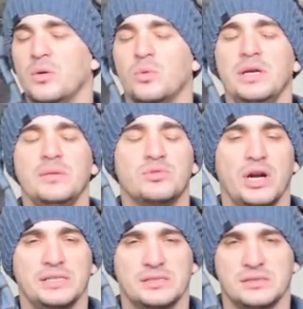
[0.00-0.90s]
We
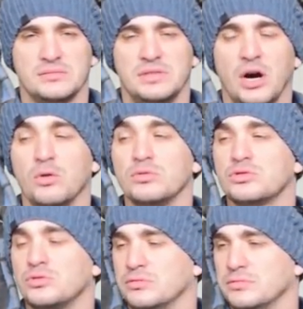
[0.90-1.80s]
embrace the old
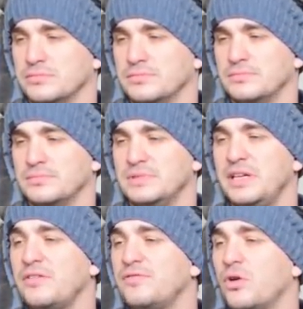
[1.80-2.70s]
school.
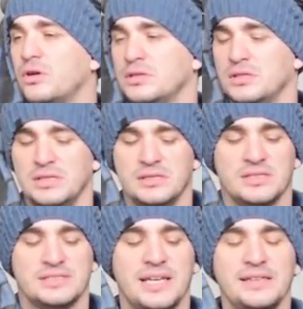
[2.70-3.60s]
Therefore,
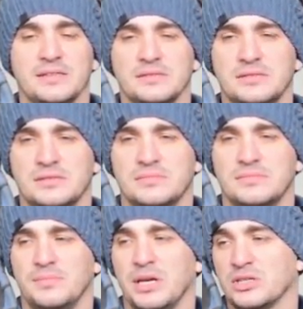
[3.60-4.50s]
the
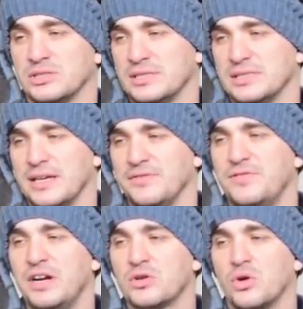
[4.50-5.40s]
sentence, because this is a
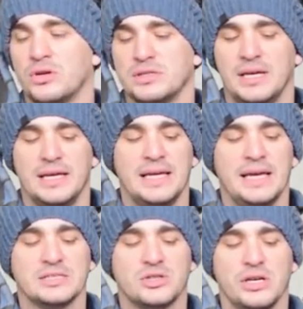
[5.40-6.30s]
fair court,
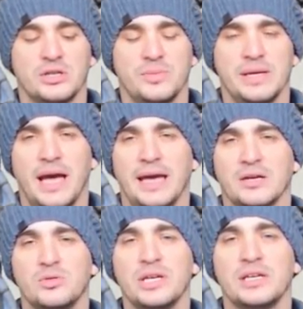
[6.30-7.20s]
is going to be
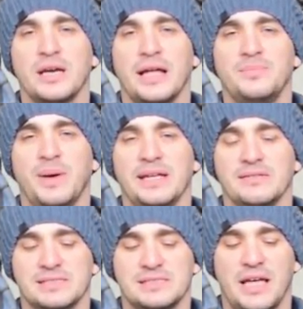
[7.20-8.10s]
a quick and
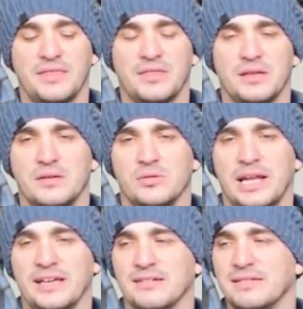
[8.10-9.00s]
painless death with
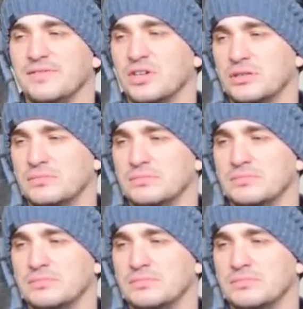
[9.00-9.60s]
a cleaver.